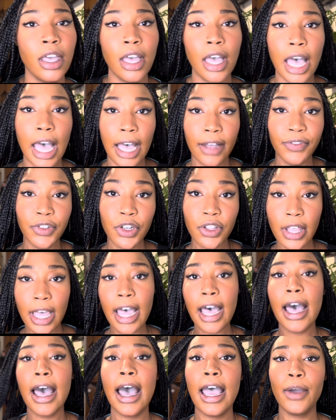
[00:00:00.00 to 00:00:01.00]
After
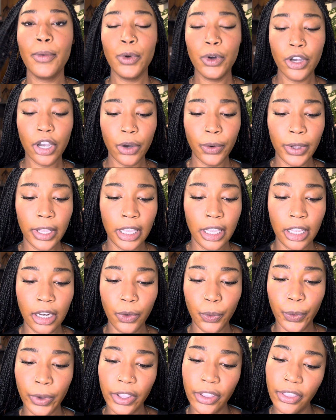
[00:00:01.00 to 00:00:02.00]
that, I will go
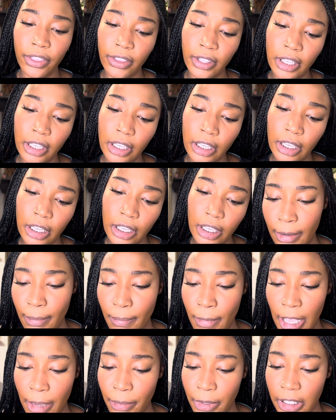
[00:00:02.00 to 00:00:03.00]
in with the
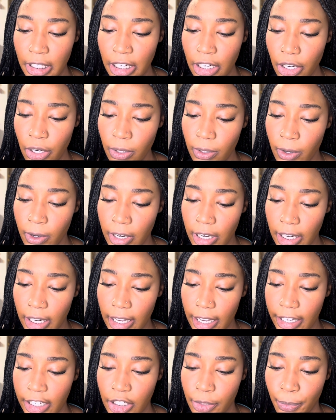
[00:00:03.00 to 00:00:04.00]
Maybelline New York
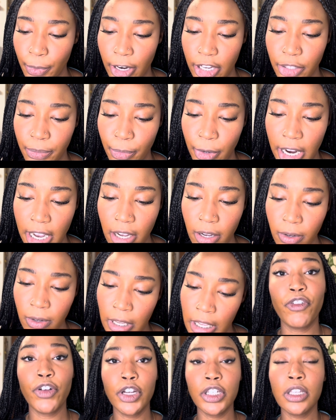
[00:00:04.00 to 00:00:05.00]
Express Brow.
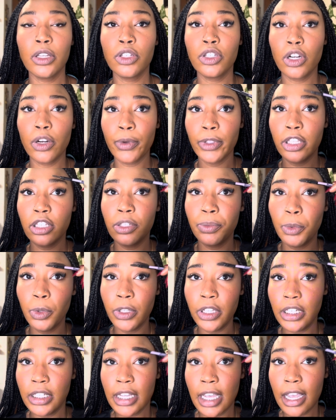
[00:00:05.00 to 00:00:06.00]
First, I'll start with the
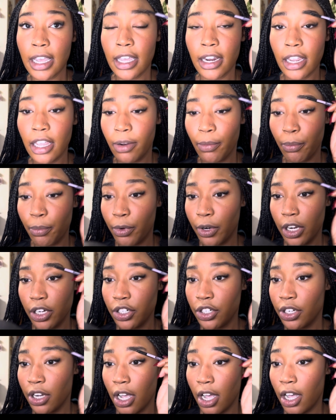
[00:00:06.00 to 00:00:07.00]
spoolie side and
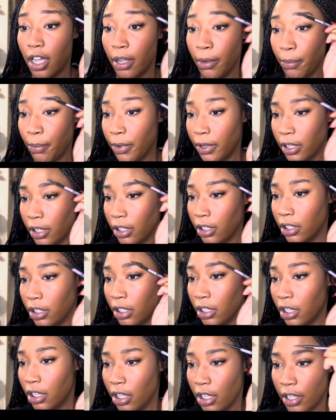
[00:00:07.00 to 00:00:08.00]
brush up,
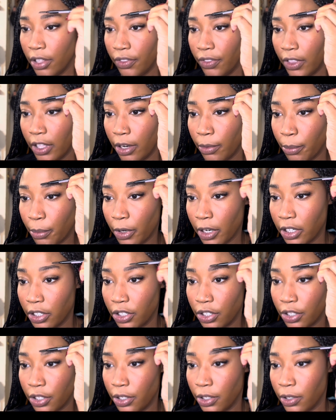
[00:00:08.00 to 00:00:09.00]
then
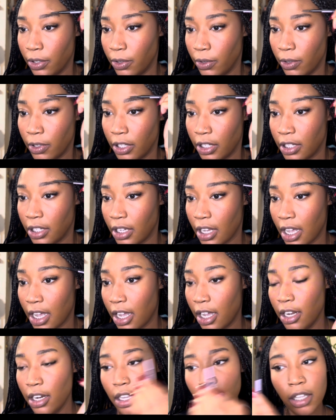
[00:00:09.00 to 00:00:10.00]
brush to the side,